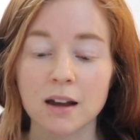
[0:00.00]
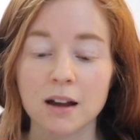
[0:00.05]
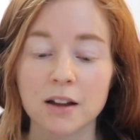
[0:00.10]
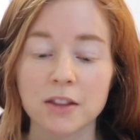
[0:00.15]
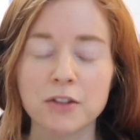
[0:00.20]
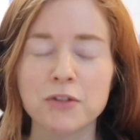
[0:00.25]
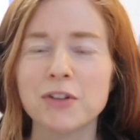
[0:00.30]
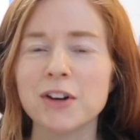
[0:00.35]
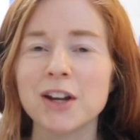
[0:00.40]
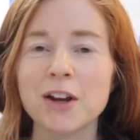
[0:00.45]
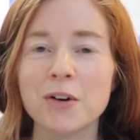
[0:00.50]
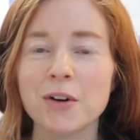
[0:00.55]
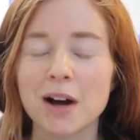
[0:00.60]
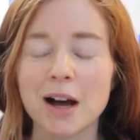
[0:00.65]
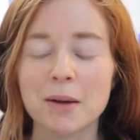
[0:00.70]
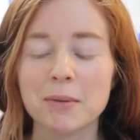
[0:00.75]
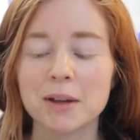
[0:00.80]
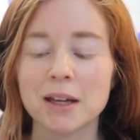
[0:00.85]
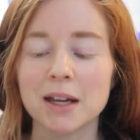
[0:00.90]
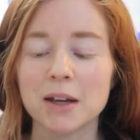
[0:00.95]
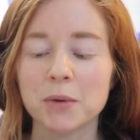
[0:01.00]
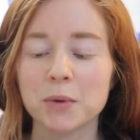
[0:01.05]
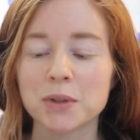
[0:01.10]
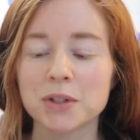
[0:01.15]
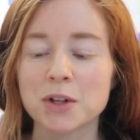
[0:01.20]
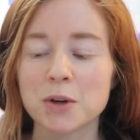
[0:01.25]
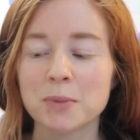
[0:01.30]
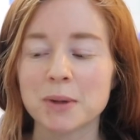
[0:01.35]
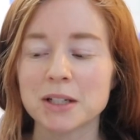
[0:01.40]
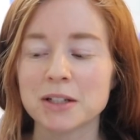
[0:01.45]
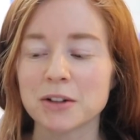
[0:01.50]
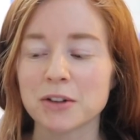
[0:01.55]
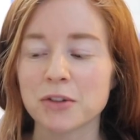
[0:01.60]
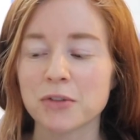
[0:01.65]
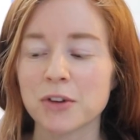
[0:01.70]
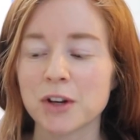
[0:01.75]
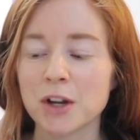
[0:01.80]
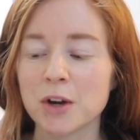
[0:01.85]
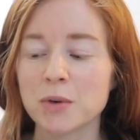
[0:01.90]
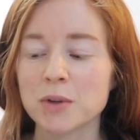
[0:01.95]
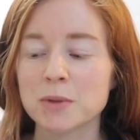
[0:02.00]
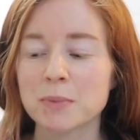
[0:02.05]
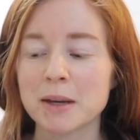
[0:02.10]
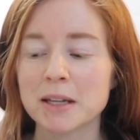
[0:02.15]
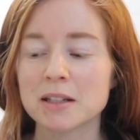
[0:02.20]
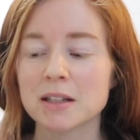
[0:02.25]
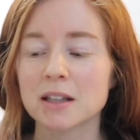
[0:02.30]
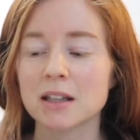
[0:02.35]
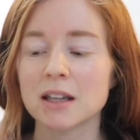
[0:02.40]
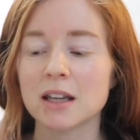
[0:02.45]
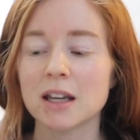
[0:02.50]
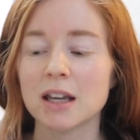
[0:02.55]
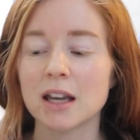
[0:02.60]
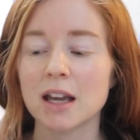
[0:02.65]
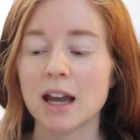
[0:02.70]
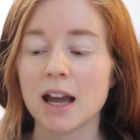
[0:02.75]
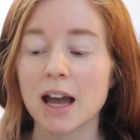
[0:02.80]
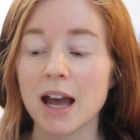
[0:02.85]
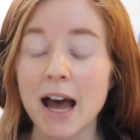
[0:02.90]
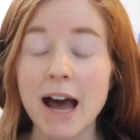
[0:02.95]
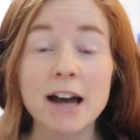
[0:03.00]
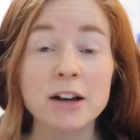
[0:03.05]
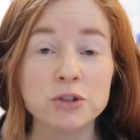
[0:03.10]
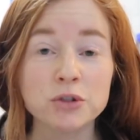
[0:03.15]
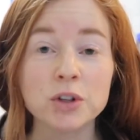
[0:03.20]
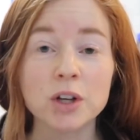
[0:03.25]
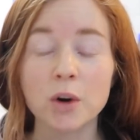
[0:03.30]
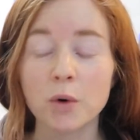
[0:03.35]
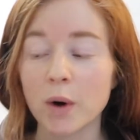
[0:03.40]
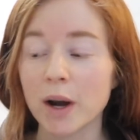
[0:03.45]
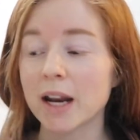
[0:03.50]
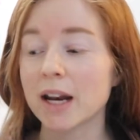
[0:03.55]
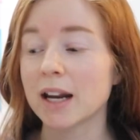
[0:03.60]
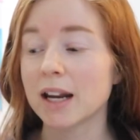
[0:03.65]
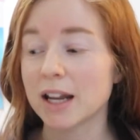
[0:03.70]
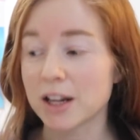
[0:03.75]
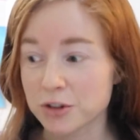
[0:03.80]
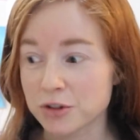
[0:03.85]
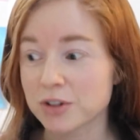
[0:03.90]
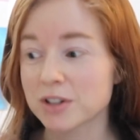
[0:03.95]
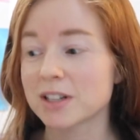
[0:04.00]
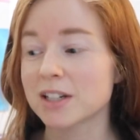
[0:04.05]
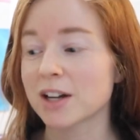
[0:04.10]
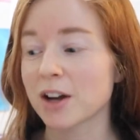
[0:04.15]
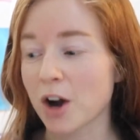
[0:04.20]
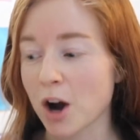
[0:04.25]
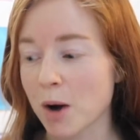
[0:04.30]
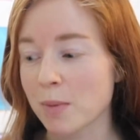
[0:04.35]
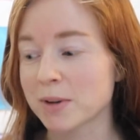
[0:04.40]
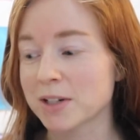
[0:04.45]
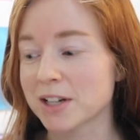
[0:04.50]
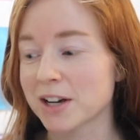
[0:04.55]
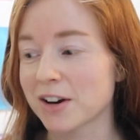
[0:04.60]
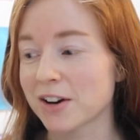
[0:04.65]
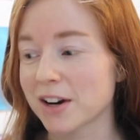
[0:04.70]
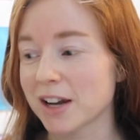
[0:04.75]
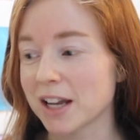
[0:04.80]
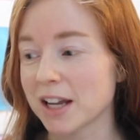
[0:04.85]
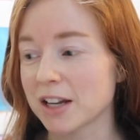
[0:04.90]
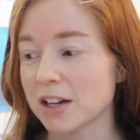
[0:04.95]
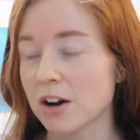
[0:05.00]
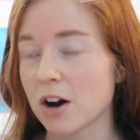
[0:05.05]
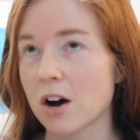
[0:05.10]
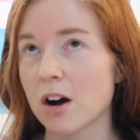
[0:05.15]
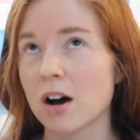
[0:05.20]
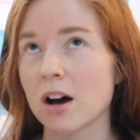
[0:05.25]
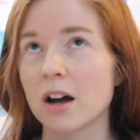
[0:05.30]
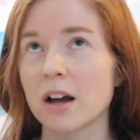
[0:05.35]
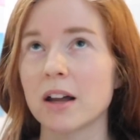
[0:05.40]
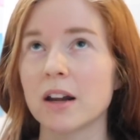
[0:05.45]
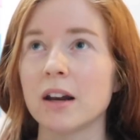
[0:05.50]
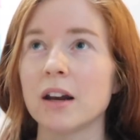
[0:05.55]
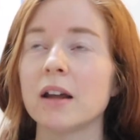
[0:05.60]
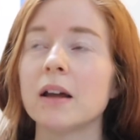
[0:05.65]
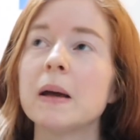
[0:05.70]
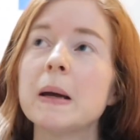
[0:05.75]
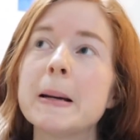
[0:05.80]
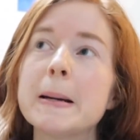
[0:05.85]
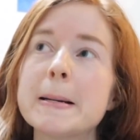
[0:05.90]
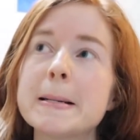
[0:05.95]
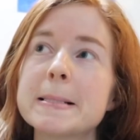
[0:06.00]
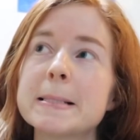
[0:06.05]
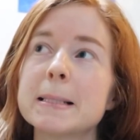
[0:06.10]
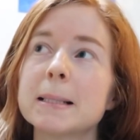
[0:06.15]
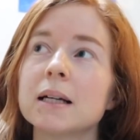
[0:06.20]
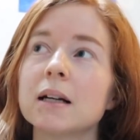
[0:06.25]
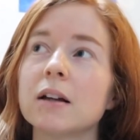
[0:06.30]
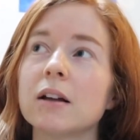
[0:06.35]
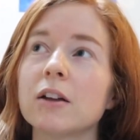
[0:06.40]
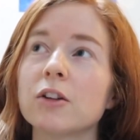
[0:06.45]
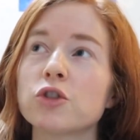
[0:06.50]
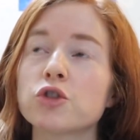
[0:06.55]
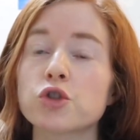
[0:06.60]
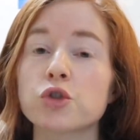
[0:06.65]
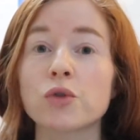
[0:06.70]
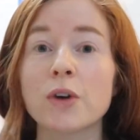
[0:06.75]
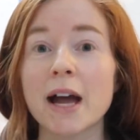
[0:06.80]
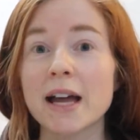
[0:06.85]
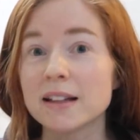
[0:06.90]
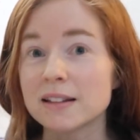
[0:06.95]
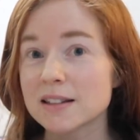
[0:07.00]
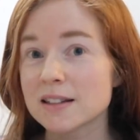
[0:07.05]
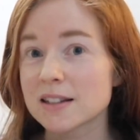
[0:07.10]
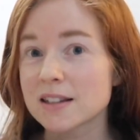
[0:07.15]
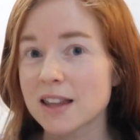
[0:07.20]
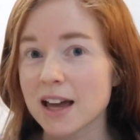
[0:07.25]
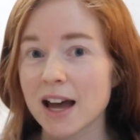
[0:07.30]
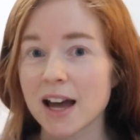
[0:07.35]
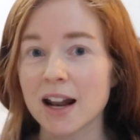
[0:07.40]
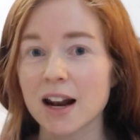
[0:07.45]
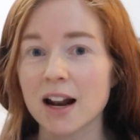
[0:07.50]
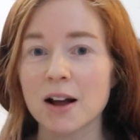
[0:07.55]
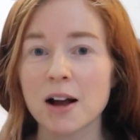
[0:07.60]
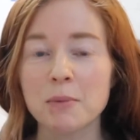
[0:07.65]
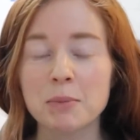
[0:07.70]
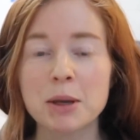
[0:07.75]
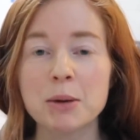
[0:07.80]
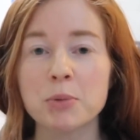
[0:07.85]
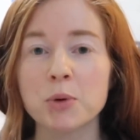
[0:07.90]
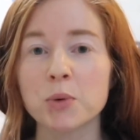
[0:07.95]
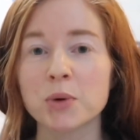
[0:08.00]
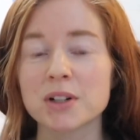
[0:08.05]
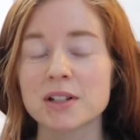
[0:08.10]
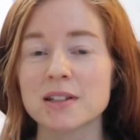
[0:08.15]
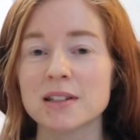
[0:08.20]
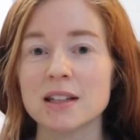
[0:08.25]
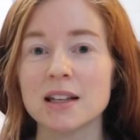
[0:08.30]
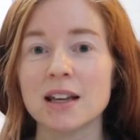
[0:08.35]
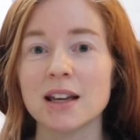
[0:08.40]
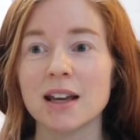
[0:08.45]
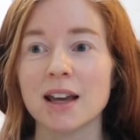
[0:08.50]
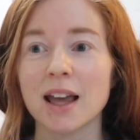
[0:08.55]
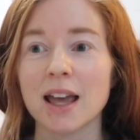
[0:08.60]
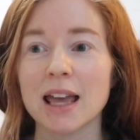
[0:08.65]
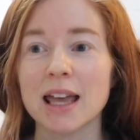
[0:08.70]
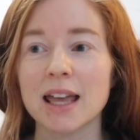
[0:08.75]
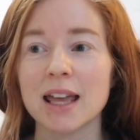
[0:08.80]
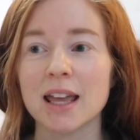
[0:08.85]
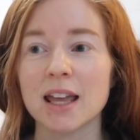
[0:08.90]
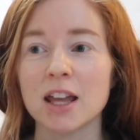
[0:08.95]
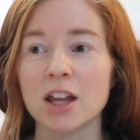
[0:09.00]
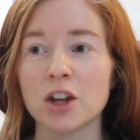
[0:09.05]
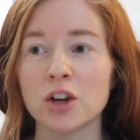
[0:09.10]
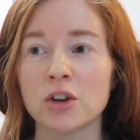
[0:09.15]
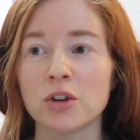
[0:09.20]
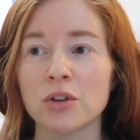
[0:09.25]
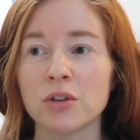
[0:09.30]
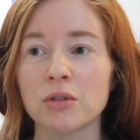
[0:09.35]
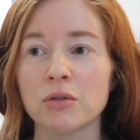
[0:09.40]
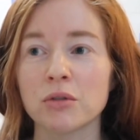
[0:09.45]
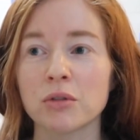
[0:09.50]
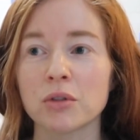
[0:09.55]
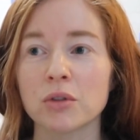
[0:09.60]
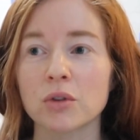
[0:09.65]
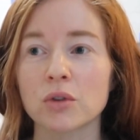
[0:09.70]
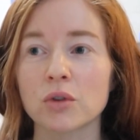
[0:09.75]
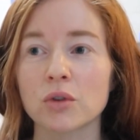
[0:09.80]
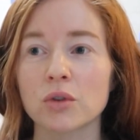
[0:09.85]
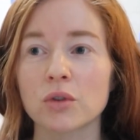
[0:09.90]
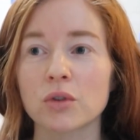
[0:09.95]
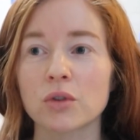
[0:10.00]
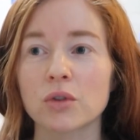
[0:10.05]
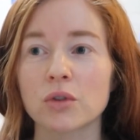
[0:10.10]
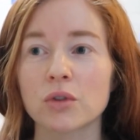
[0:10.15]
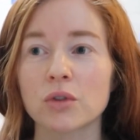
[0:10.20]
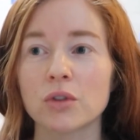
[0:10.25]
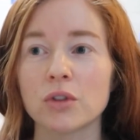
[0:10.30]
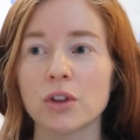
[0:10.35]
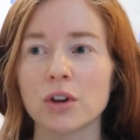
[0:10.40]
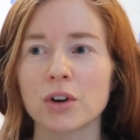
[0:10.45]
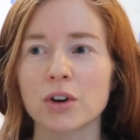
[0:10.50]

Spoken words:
video, I mean, it was no big deal. The video was basically actually quite interesting commentary on trends that people were seeing in the